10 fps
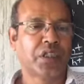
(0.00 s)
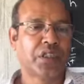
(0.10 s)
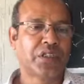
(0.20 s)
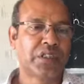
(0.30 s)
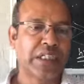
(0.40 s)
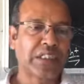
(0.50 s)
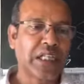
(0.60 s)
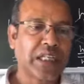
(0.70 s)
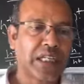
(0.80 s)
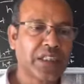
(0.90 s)
Sex
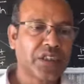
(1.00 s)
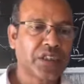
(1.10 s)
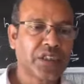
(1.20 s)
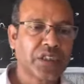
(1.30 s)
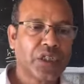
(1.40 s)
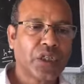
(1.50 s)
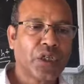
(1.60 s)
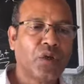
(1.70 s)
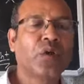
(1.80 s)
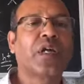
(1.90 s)
linkage
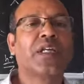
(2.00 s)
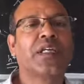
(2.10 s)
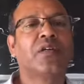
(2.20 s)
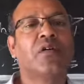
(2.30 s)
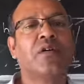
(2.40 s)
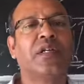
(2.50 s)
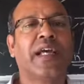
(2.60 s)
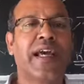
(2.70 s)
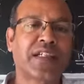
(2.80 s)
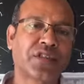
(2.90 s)
located
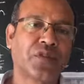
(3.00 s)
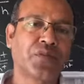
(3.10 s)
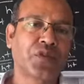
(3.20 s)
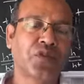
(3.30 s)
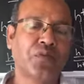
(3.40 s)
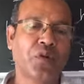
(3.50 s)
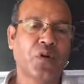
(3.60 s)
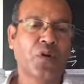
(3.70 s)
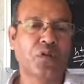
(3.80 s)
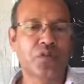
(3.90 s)
on X chromosome.
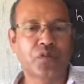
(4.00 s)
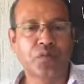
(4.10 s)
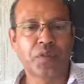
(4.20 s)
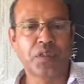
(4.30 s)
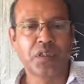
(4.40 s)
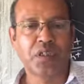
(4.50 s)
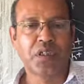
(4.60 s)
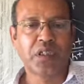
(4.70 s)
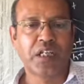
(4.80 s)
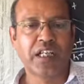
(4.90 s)
Autosomal
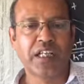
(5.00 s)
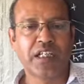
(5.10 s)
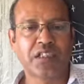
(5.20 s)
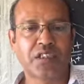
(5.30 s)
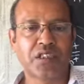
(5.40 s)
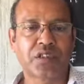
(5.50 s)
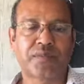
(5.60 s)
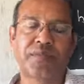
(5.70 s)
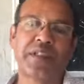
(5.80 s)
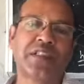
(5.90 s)
linkage
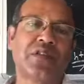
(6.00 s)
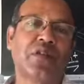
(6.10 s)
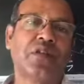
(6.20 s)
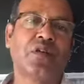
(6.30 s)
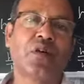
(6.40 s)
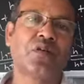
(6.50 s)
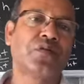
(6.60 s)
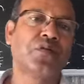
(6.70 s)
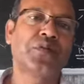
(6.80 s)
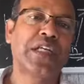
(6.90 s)
is present on the
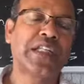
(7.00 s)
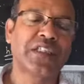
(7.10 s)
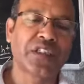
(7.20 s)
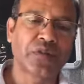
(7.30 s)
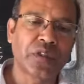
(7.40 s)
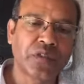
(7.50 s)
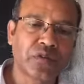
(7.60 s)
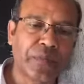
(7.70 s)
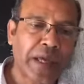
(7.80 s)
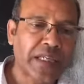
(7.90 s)
autosomes, that is the
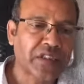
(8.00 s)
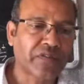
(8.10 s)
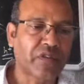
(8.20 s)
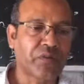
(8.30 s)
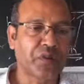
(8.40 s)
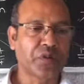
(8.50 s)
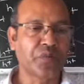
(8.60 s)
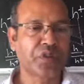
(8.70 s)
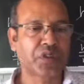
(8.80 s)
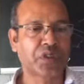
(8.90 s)
22 pairs of
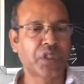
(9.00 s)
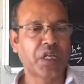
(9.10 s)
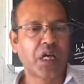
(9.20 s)
chromosomes.